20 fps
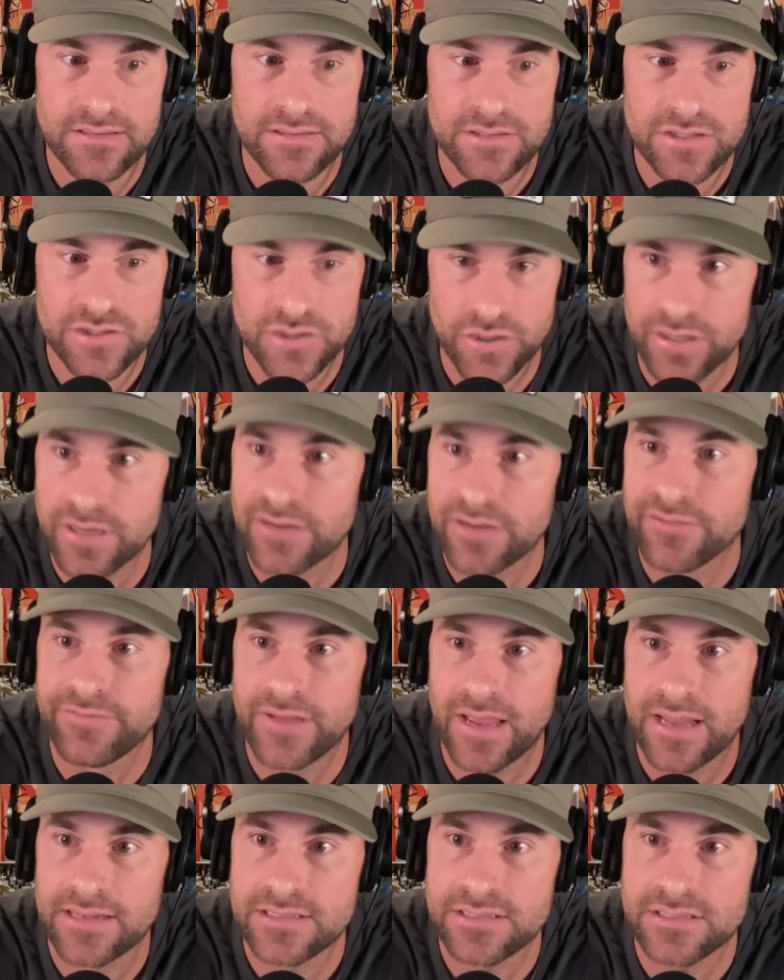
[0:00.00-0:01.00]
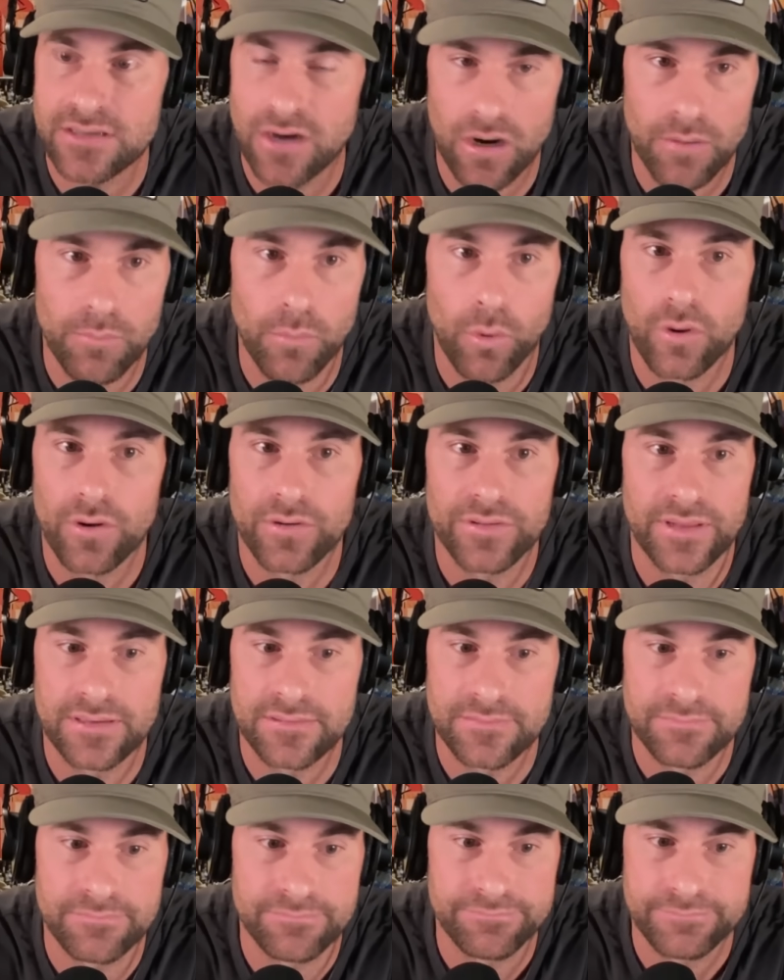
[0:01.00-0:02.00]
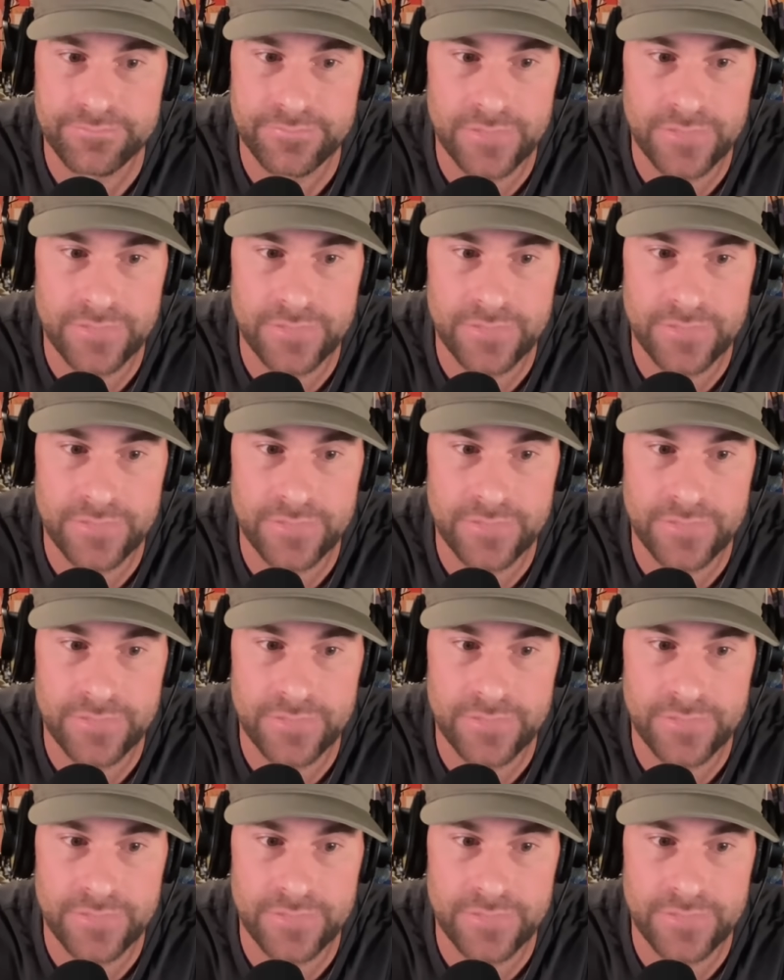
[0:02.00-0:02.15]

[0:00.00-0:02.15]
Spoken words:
certain events are more than,